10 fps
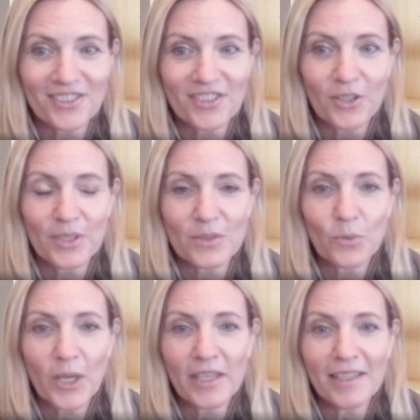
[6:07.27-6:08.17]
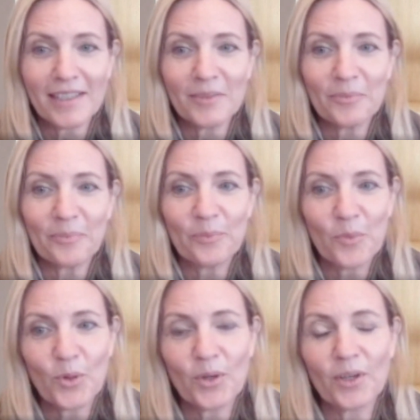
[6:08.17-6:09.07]
So it's way
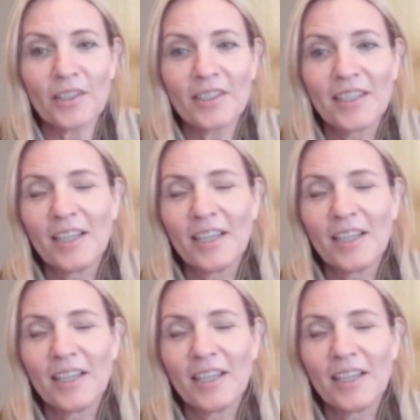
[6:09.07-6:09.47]
more